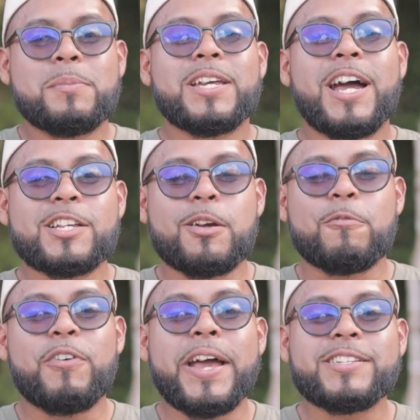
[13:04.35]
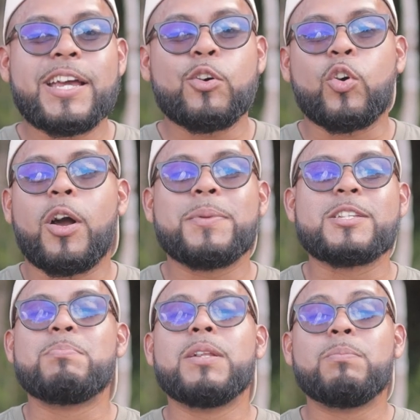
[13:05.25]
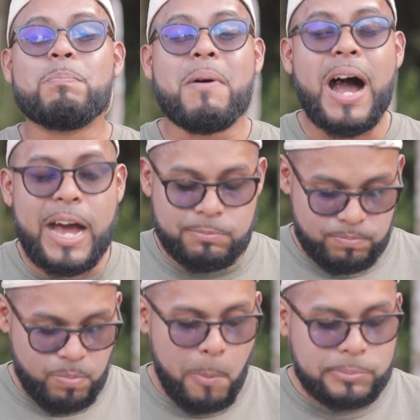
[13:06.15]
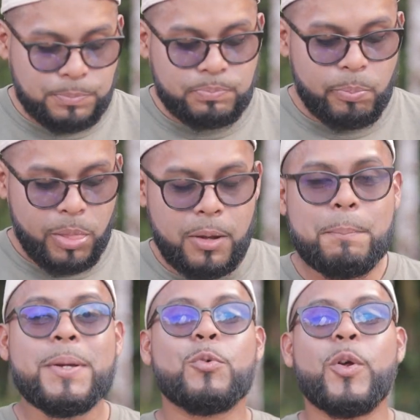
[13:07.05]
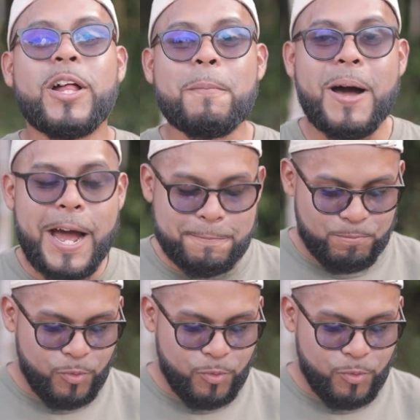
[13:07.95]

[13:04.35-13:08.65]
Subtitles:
There are some fight. Say cook-up this beat mad, beat real mad.